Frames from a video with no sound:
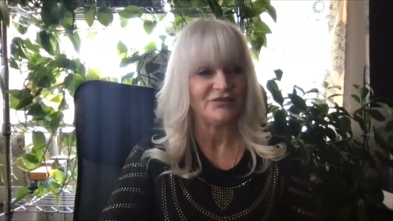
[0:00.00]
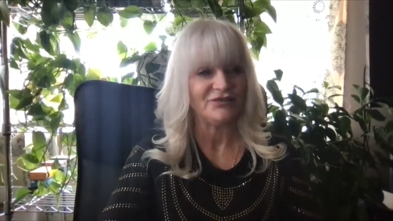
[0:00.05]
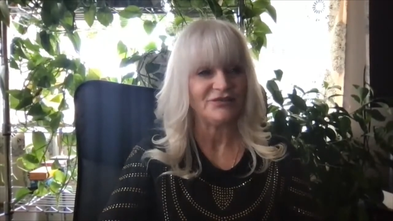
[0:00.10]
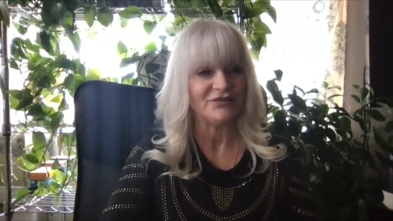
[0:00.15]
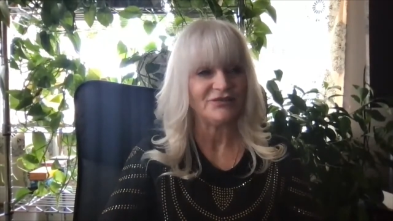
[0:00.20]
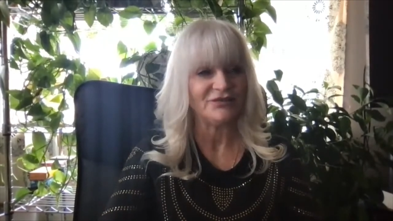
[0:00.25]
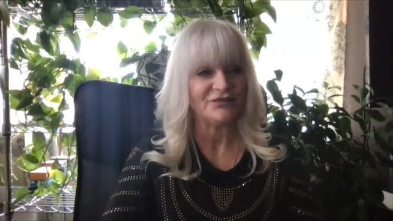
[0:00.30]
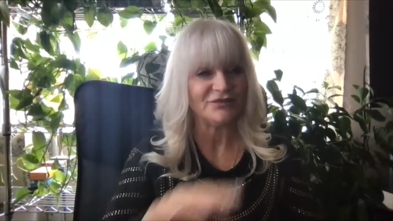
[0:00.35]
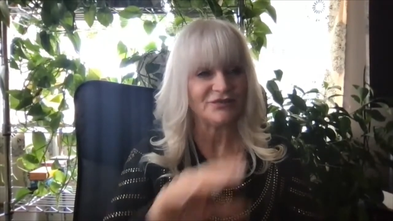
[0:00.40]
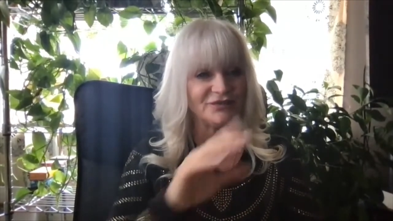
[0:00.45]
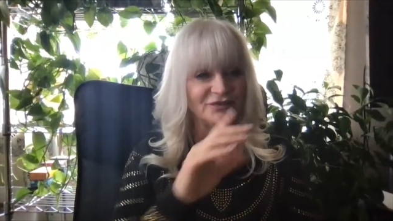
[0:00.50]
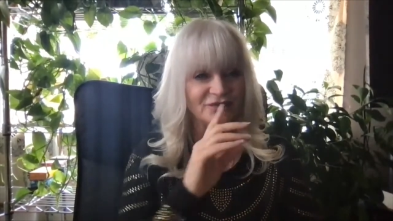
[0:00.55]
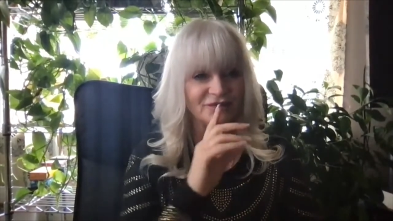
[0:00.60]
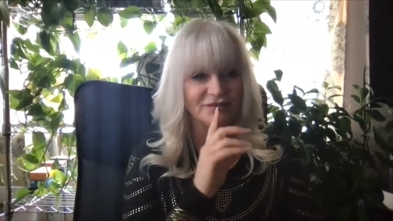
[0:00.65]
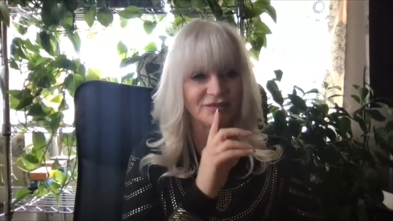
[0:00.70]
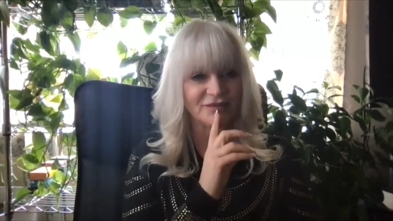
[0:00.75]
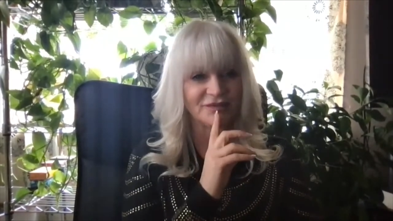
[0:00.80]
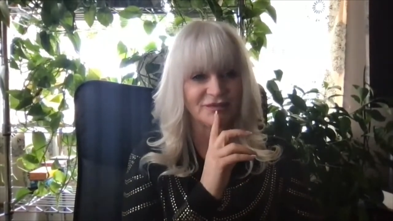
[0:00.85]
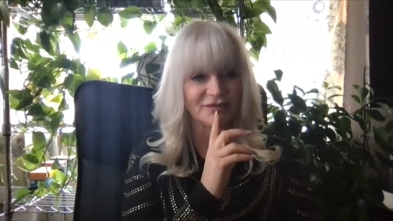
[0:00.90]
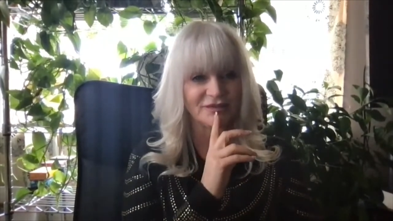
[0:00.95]

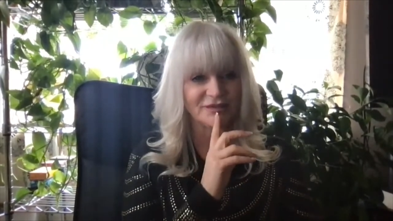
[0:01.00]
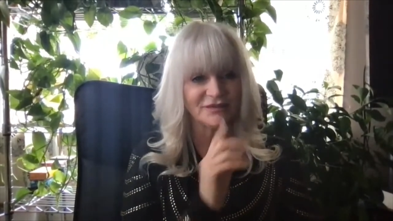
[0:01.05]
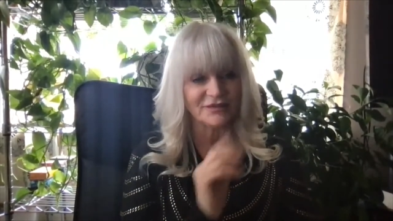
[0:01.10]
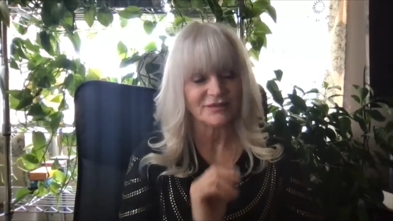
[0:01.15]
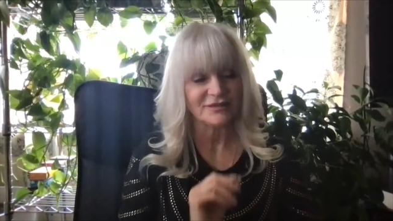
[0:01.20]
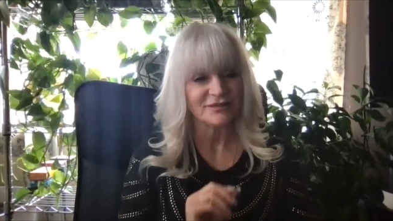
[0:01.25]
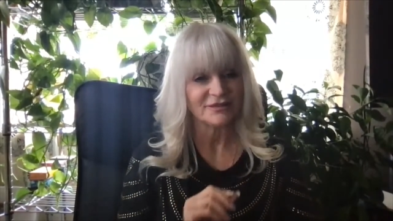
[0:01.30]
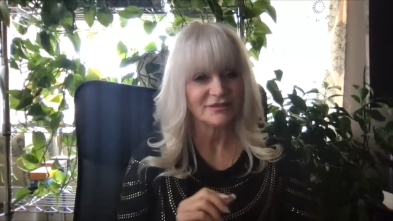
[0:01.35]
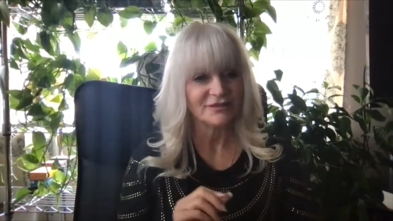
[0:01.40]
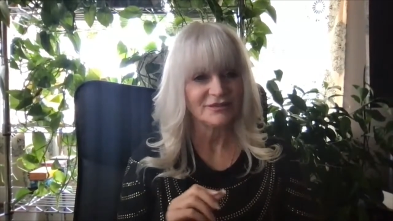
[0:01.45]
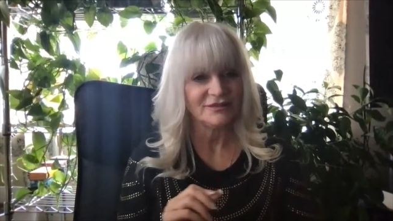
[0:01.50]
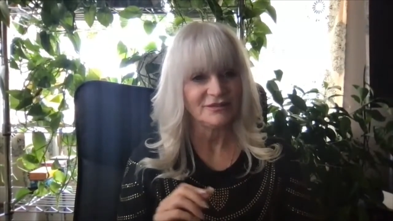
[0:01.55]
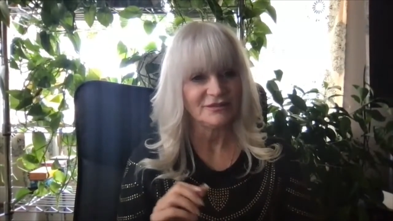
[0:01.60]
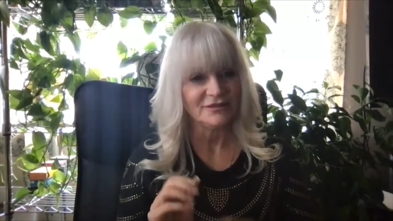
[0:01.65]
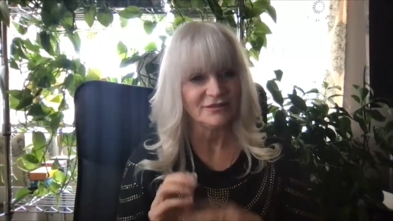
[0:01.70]
Nothing is said.